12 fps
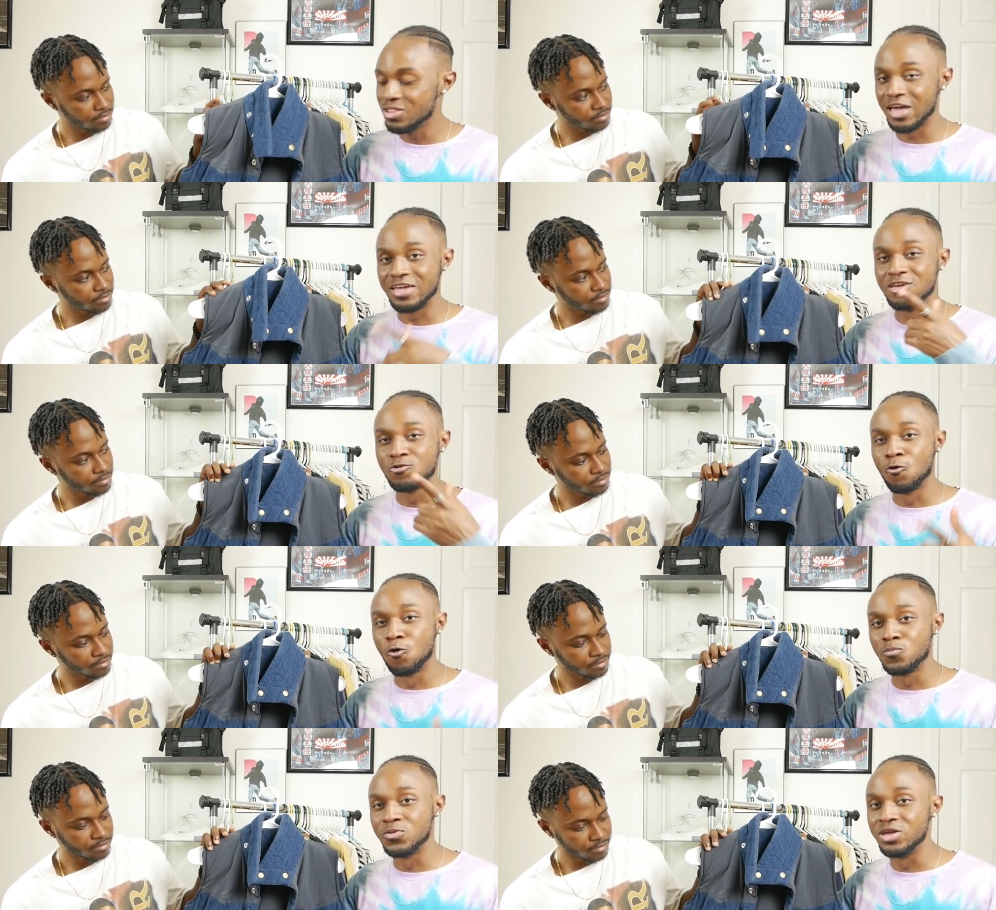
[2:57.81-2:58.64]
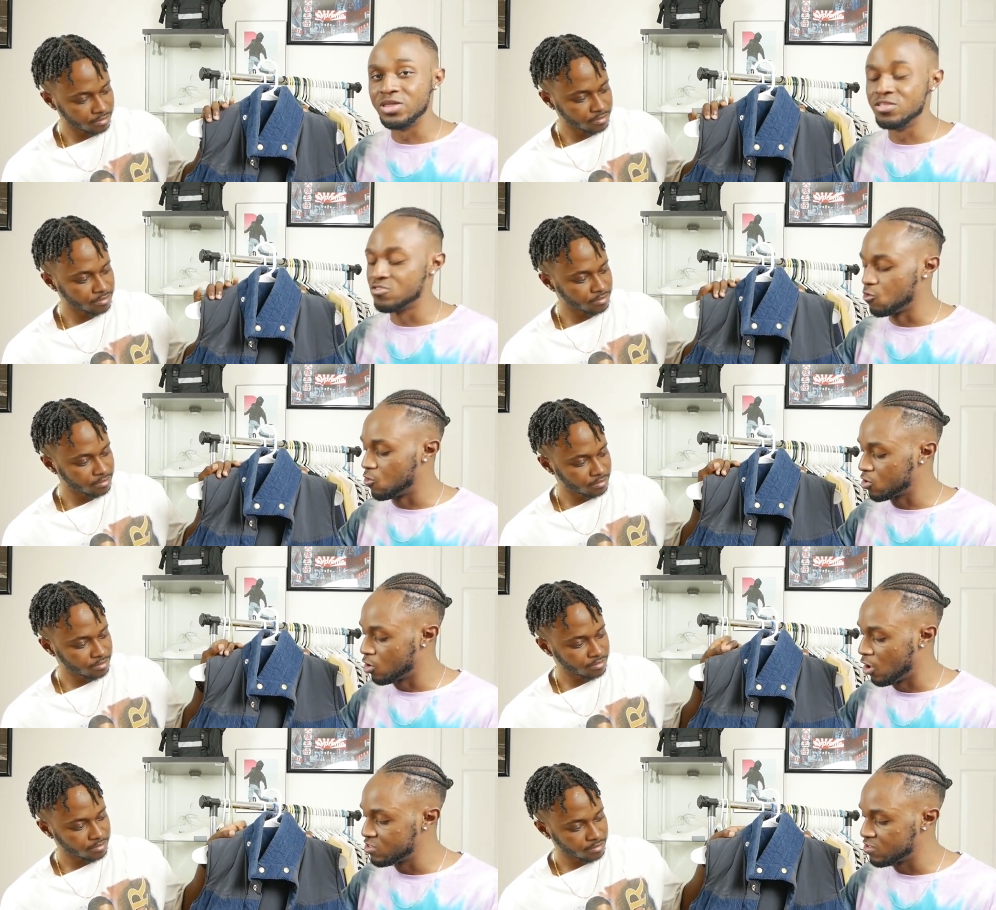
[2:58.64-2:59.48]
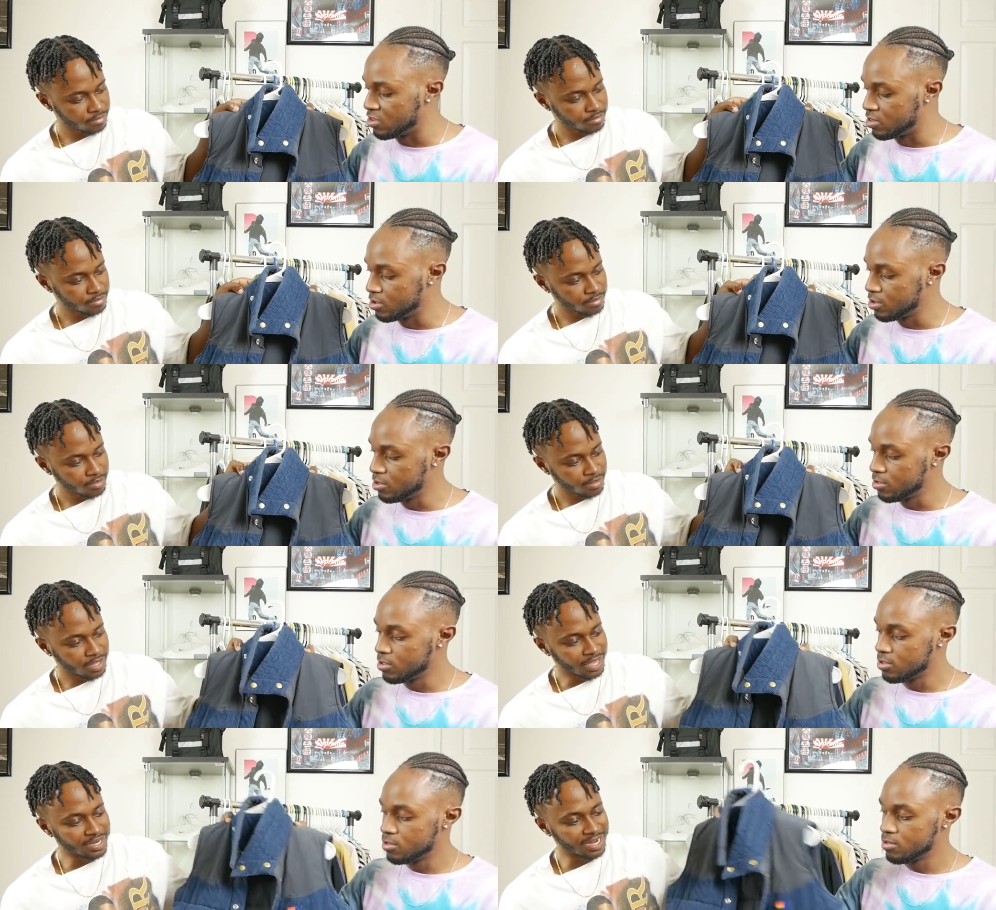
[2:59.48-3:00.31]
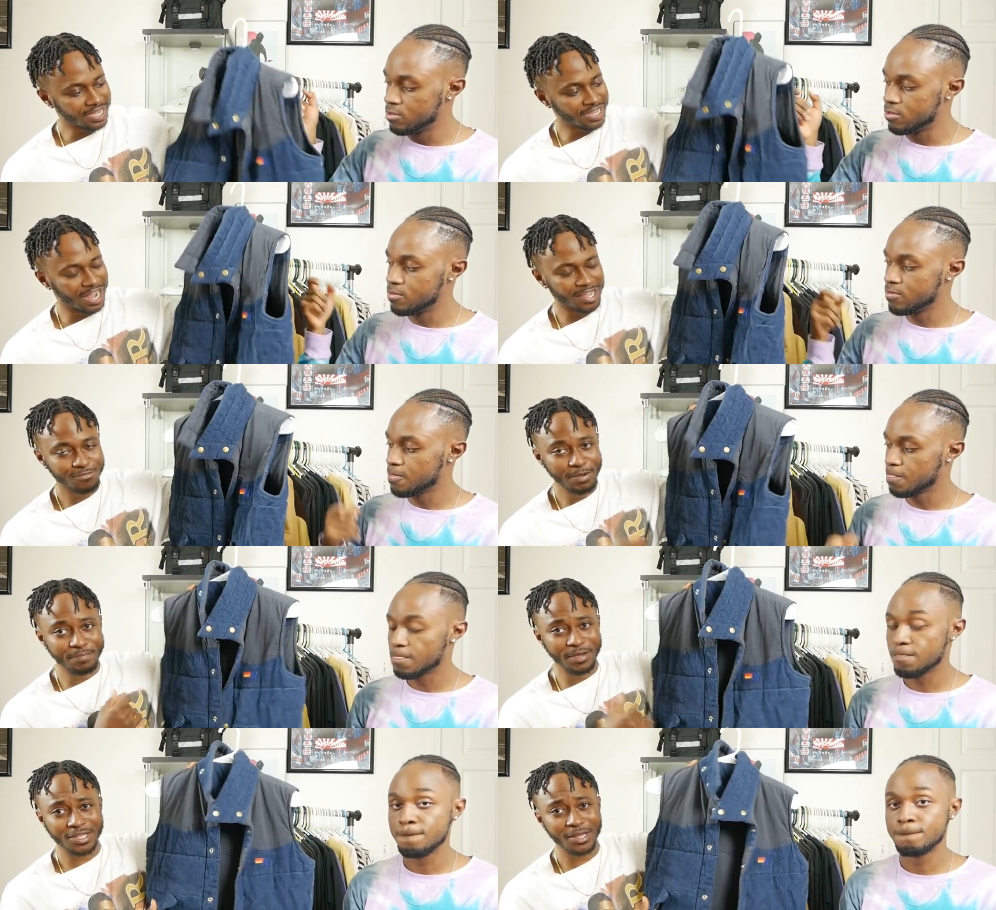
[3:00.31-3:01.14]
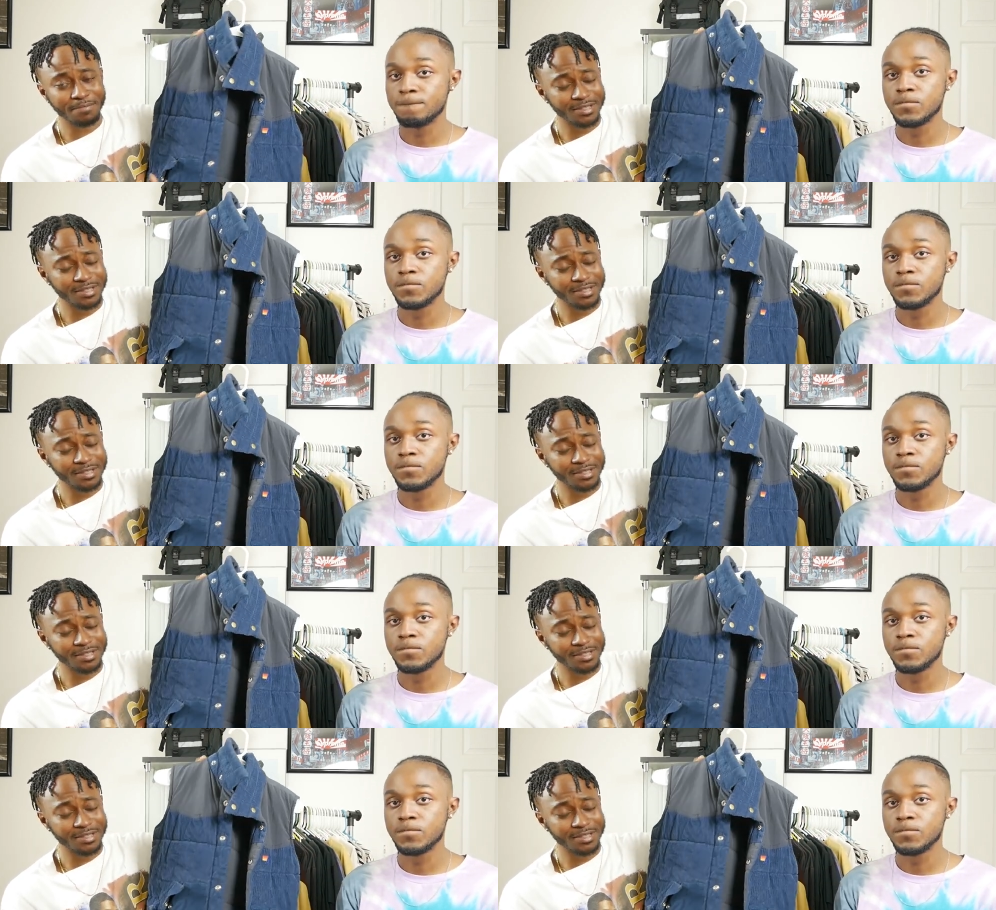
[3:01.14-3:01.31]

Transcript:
Speaker 1: like incorporate it into our closet. And like, guys, we picked up